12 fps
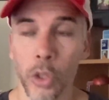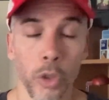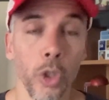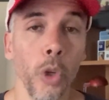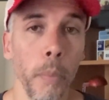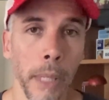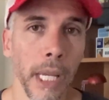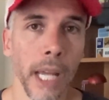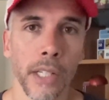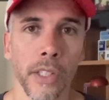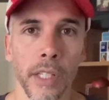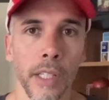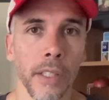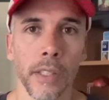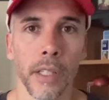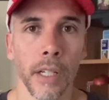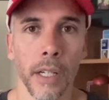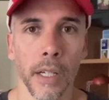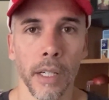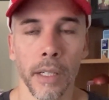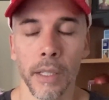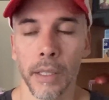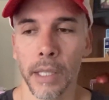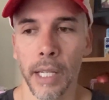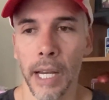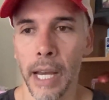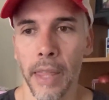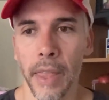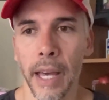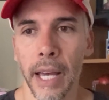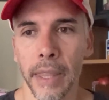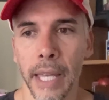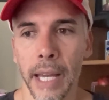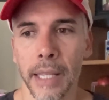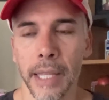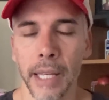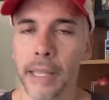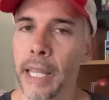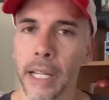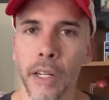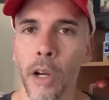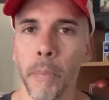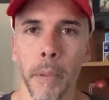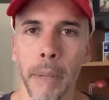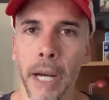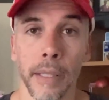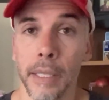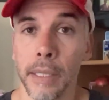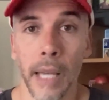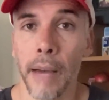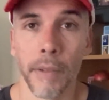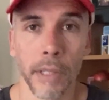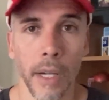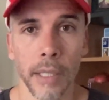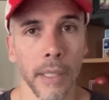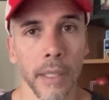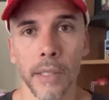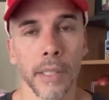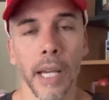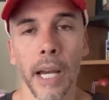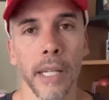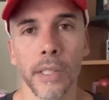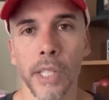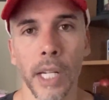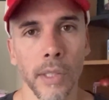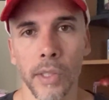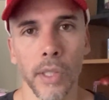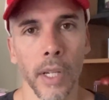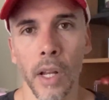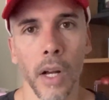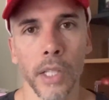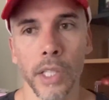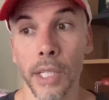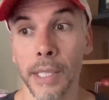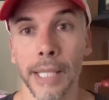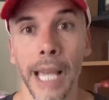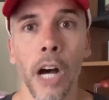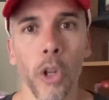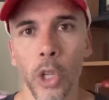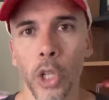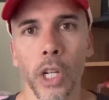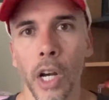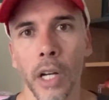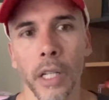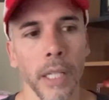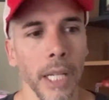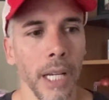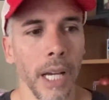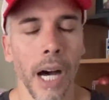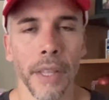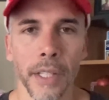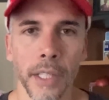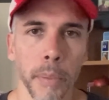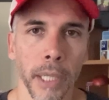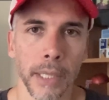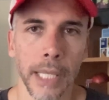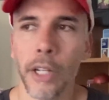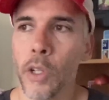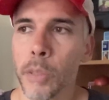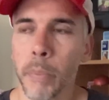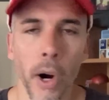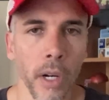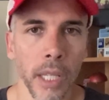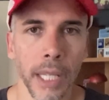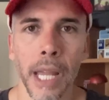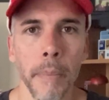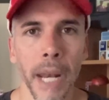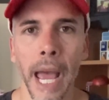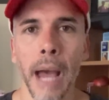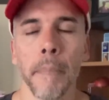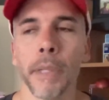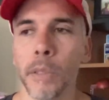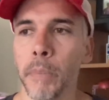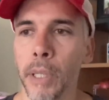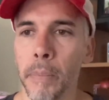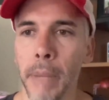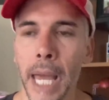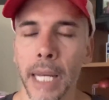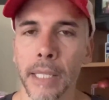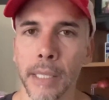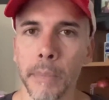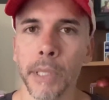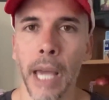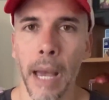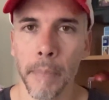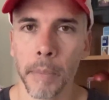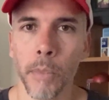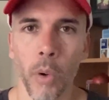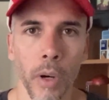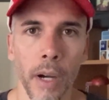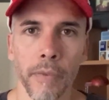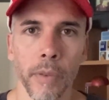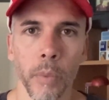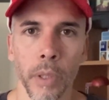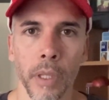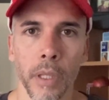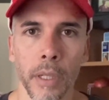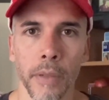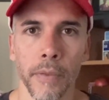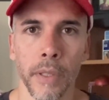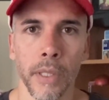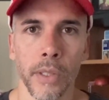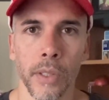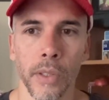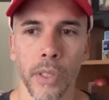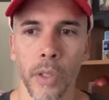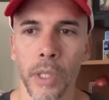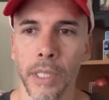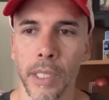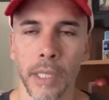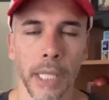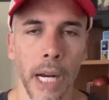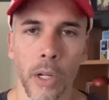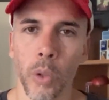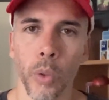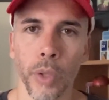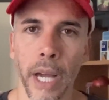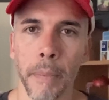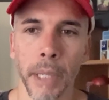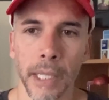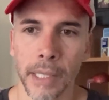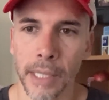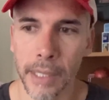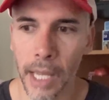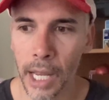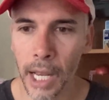two PhDs, uh, guy that, that, that, that could help him out. Needs to have a talk to this guy and change his psychology and his outlook on on these plays. I know it's part of the game, it happens, but man, it seems to happen more often with uh, Vinicius. You know, he's, he's got to cool down because he's